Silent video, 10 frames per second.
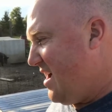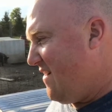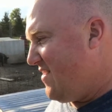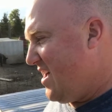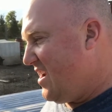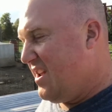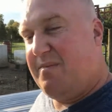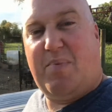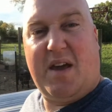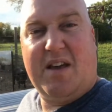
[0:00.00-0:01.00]
I haven't had
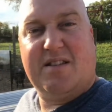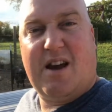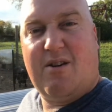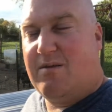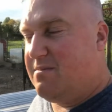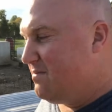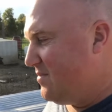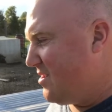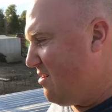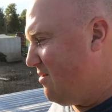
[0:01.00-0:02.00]
any piggies out.
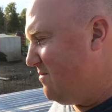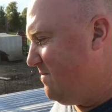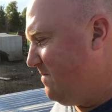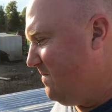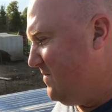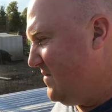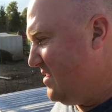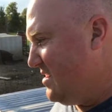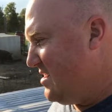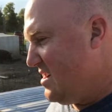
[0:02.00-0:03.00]
So I
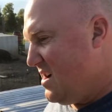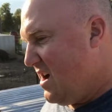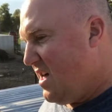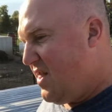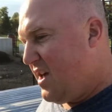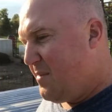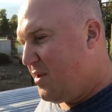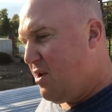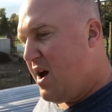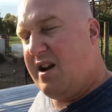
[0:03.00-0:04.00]
think I'm
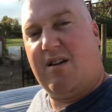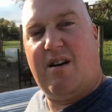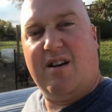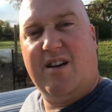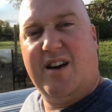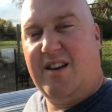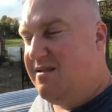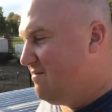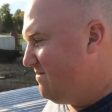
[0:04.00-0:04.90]
going to go ahead and call it good.